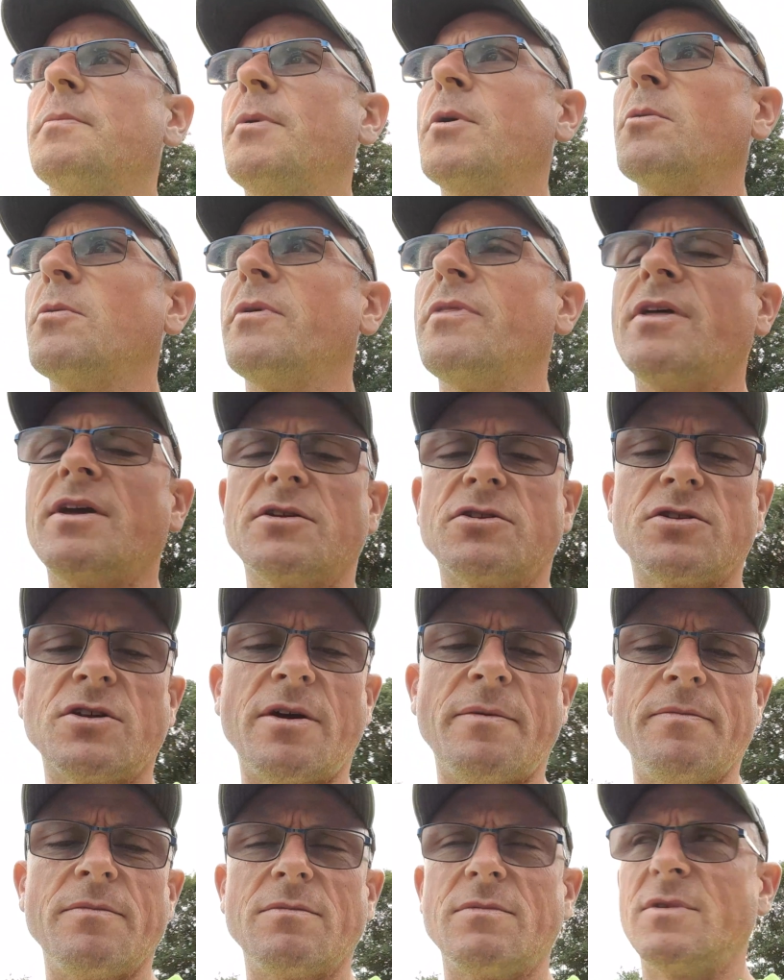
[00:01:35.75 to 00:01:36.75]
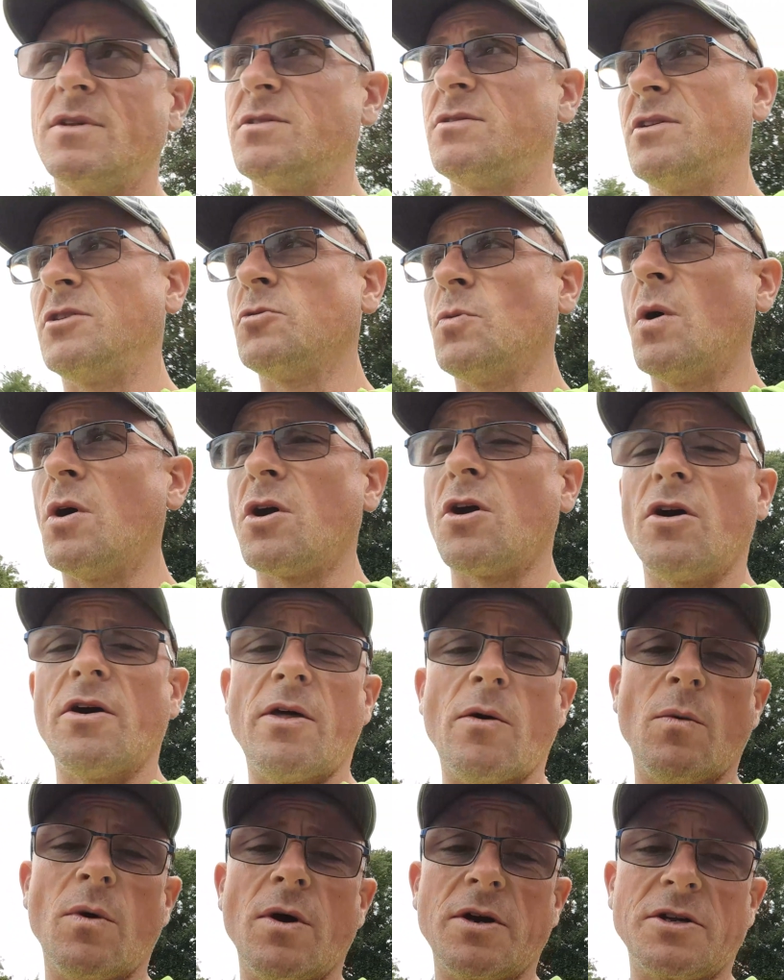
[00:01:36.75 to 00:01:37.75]
But with this, there's one guy
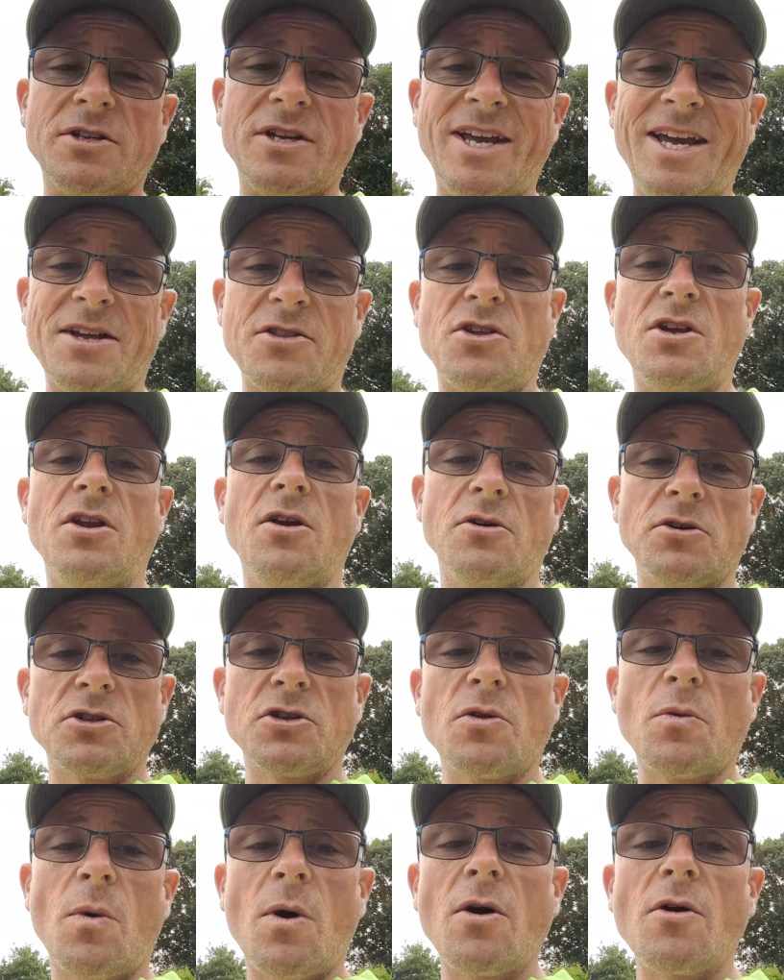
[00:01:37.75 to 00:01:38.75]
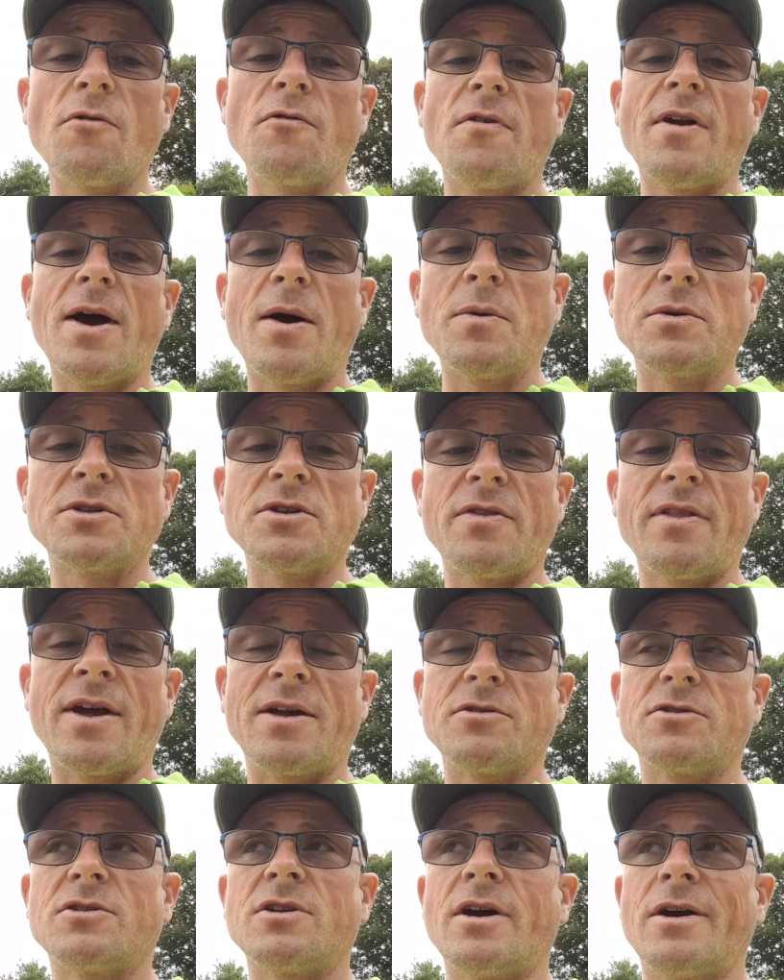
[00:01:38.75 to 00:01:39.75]
that works here. He actually likes the wildflowers and
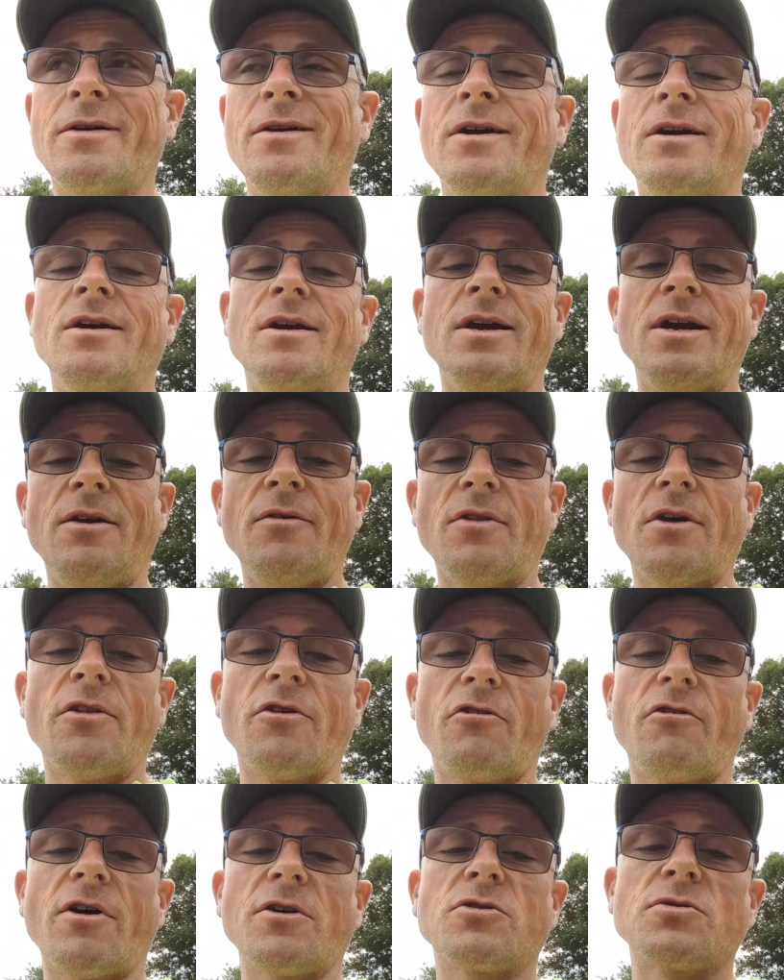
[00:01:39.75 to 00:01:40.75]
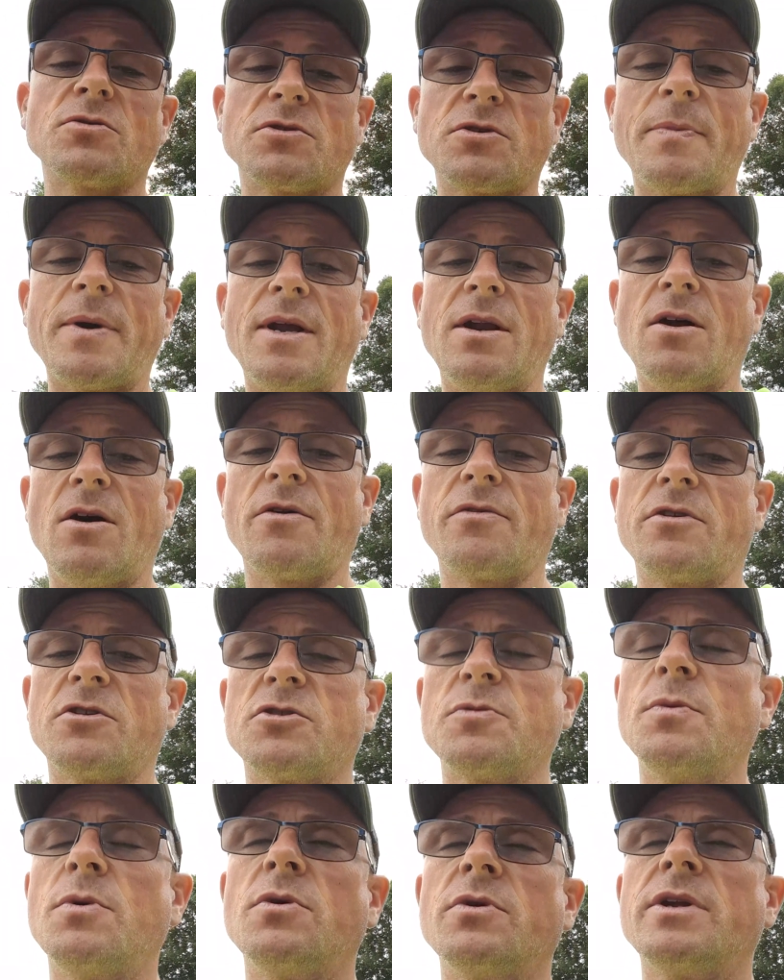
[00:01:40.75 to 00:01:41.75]
that. So even though the grass was a bit long
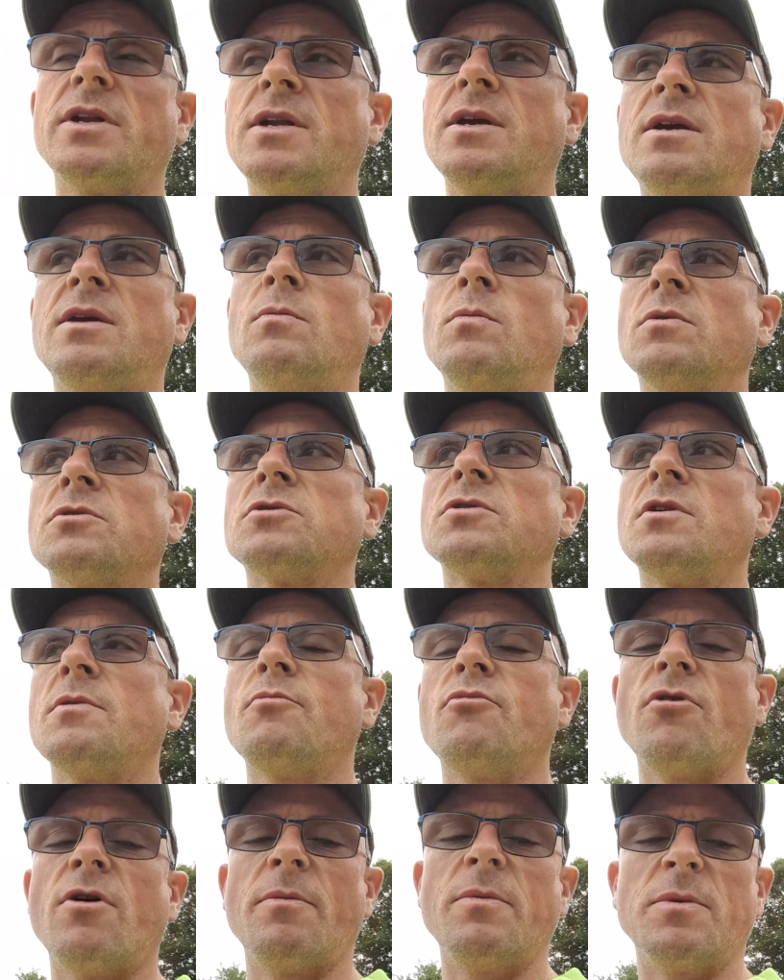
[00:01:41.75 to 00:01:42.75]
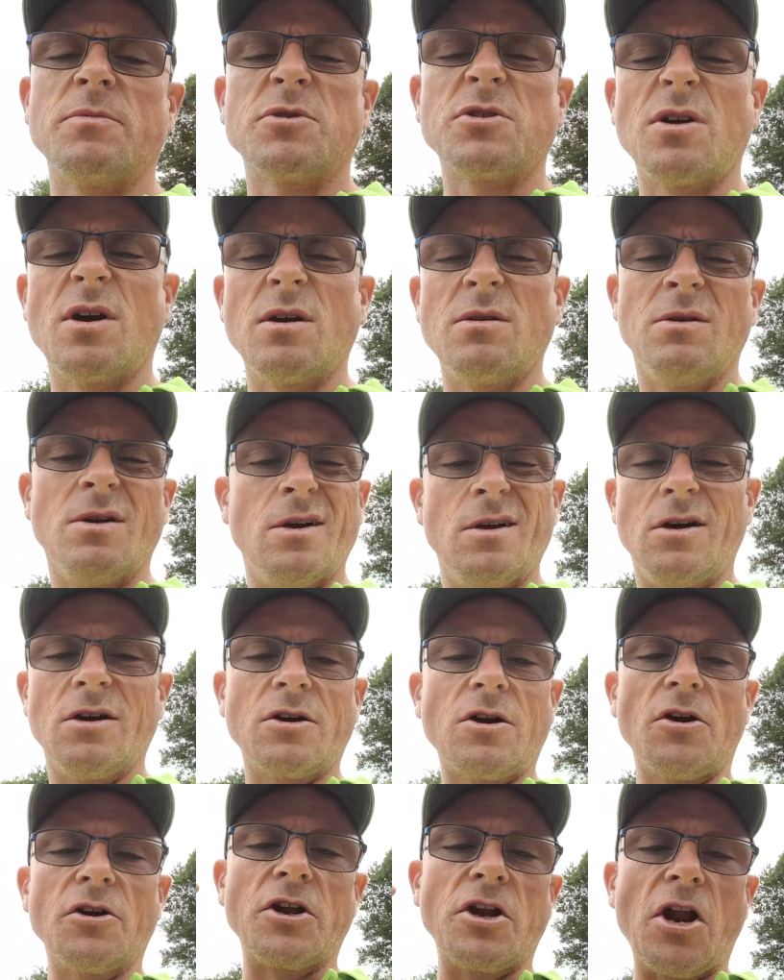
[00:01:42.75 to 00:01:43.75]
this morning, it wasn't a problem. So I
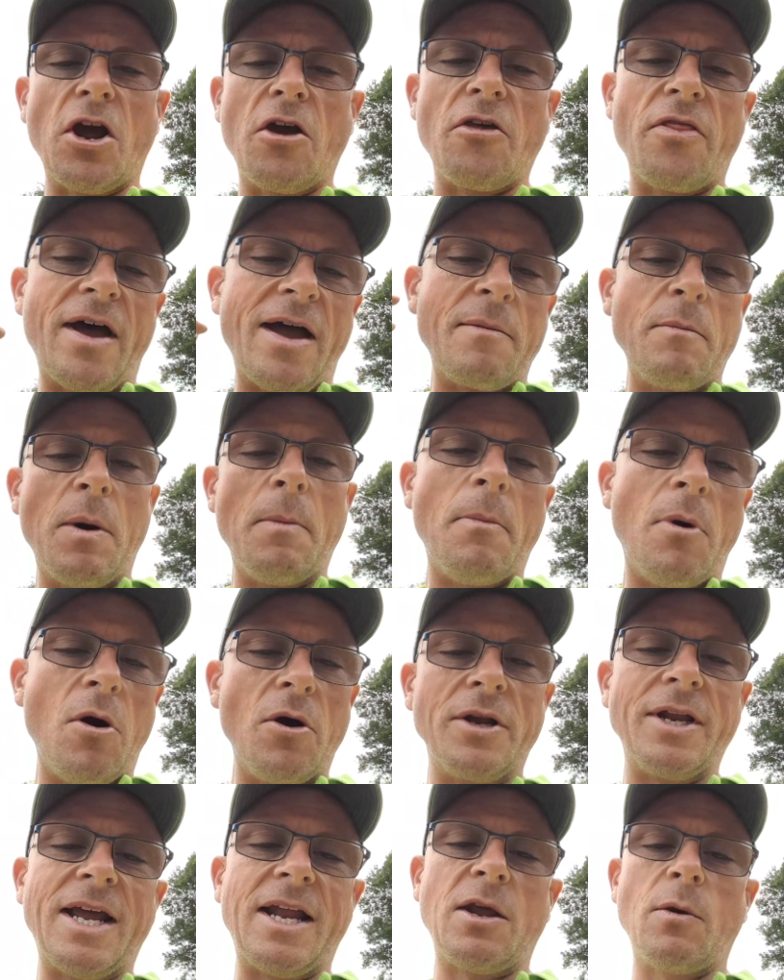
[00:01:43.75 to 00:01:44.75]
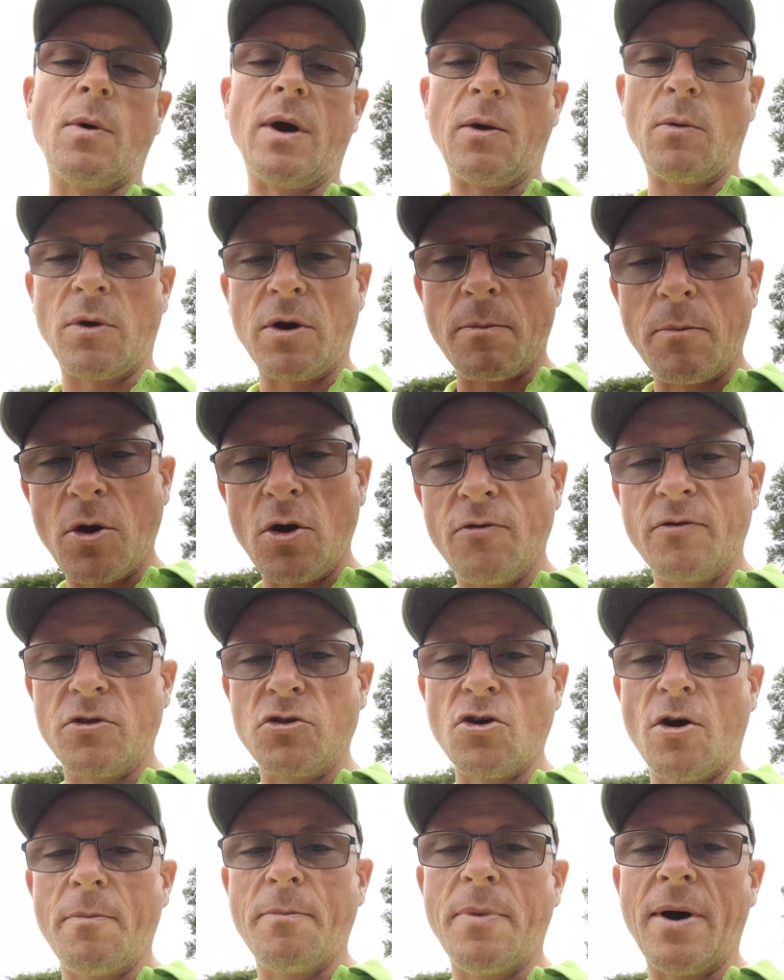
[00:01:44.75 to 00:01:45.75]
kind of know that in my mind anyway when I move a
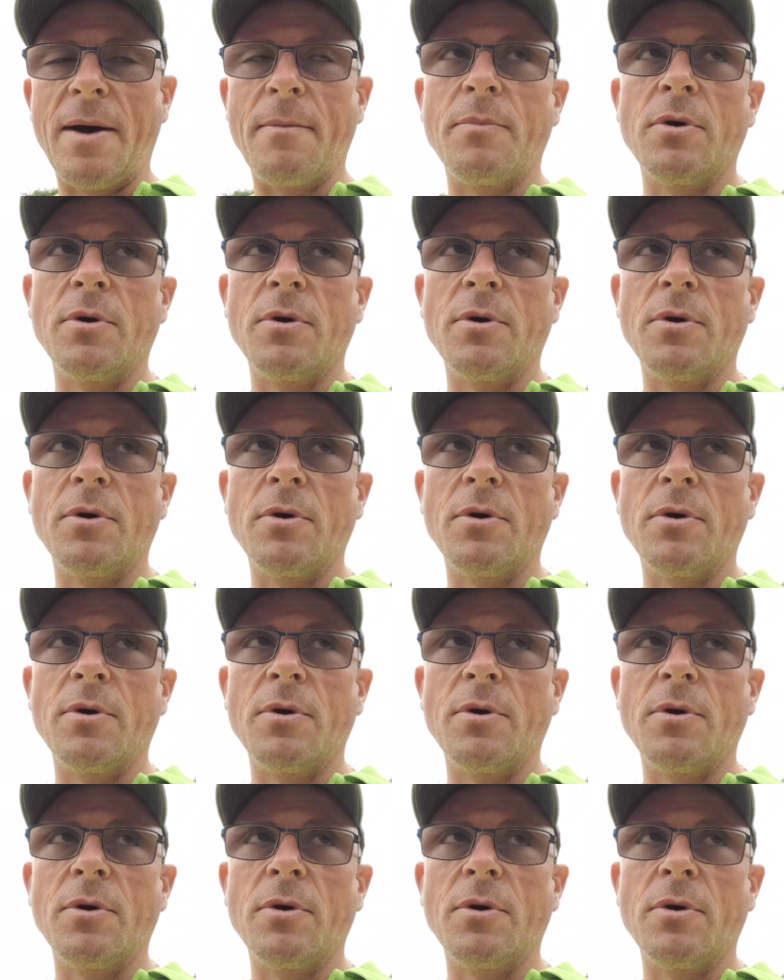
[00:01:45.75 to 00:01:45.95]
job back.